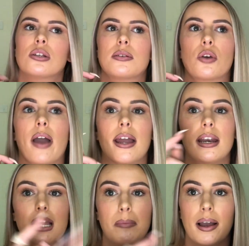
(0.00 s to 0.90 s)
So I was like, right, I need
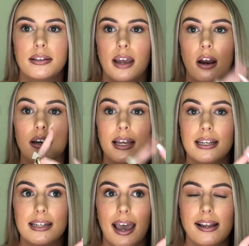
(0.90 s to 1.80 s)
to get a black skirt, I need to
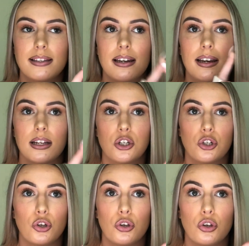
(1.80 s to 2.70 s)
get tights, I need to get
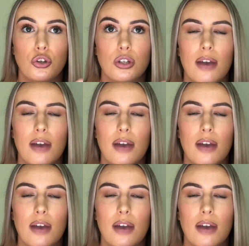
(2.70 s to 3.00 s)
shoes.